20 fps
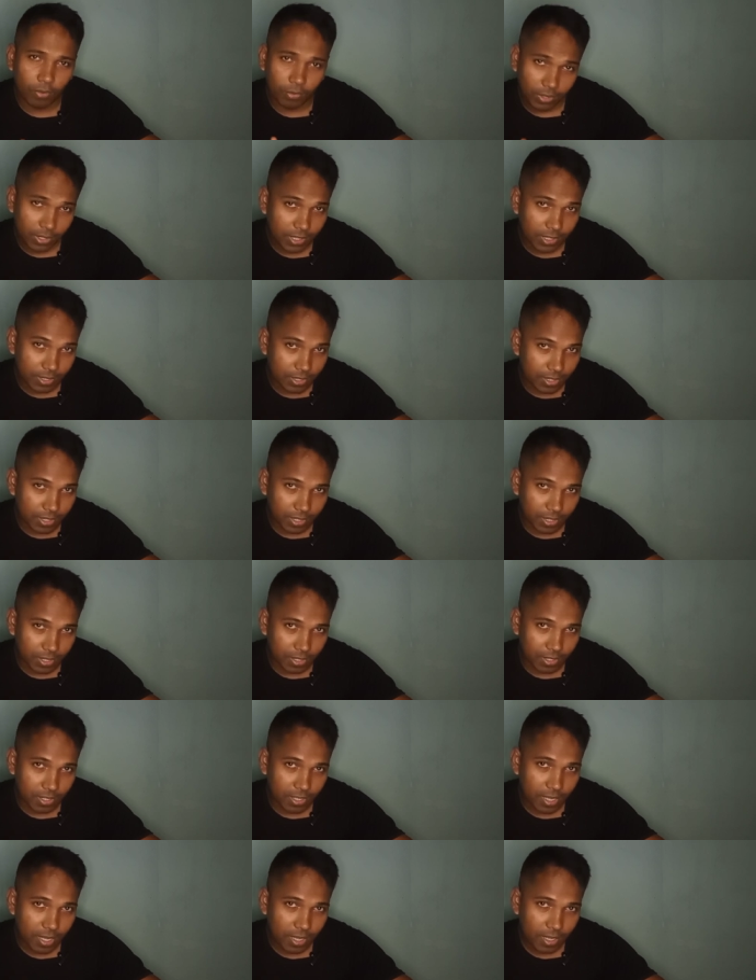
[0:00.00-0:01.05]
only
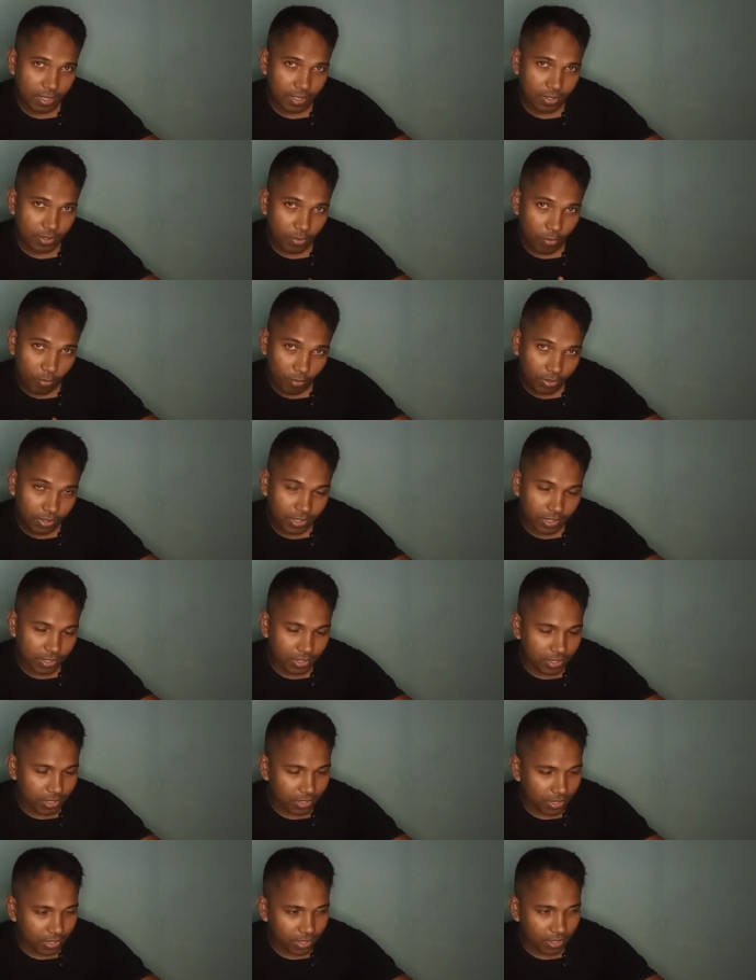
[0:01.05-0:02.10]
sticker, yeah, only
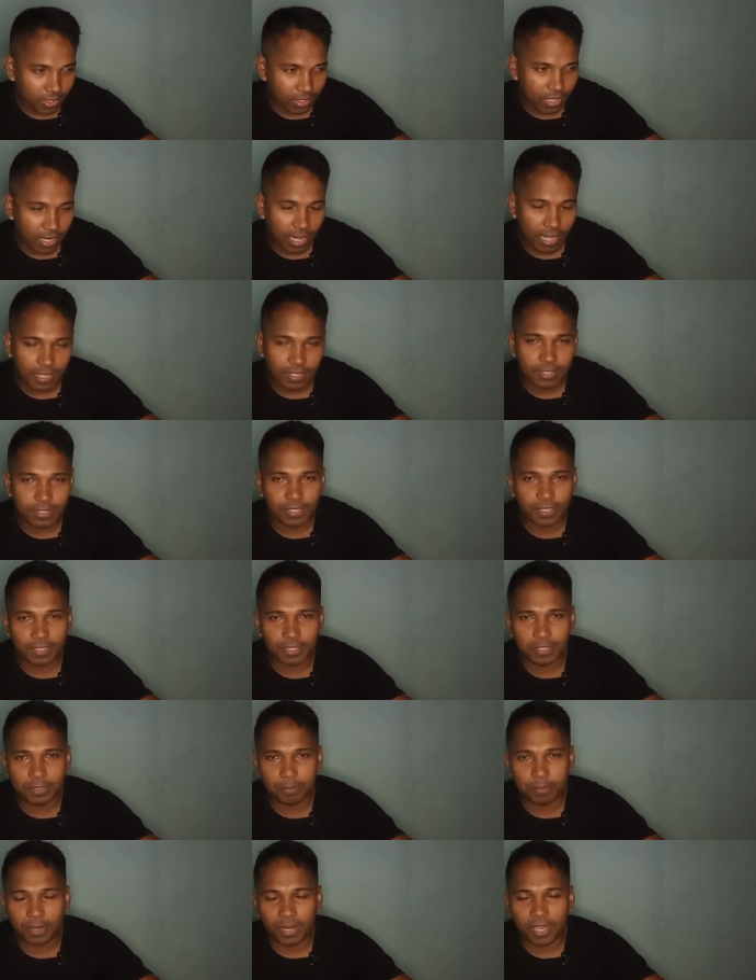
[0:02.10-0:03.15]
sticker. I
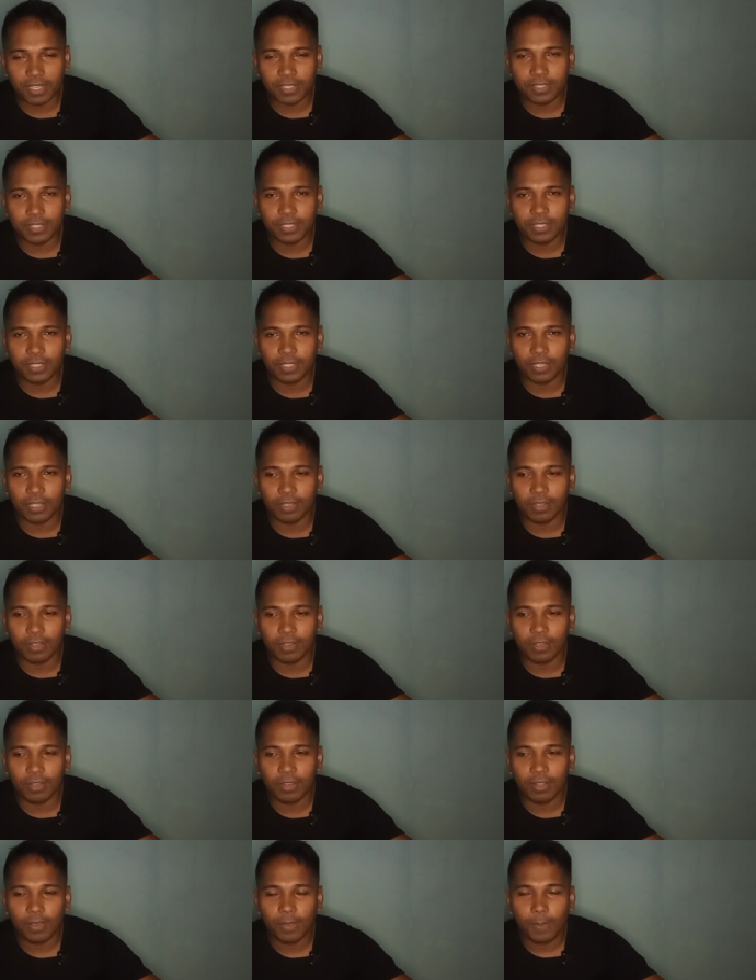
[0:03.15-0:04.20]
set the pricing
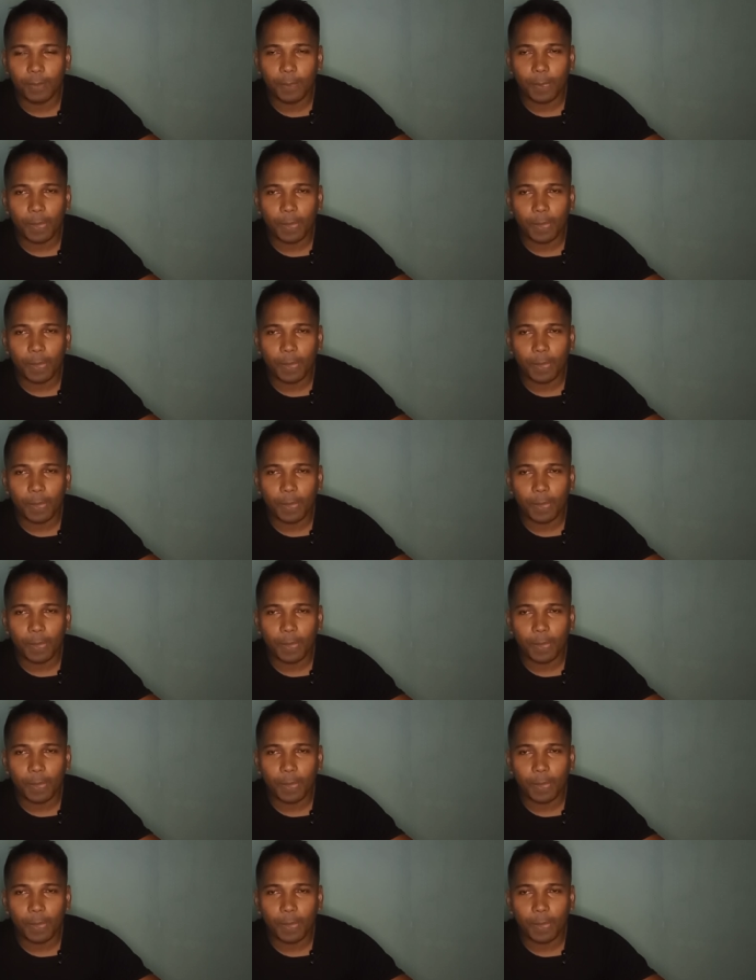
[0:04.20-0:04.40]
in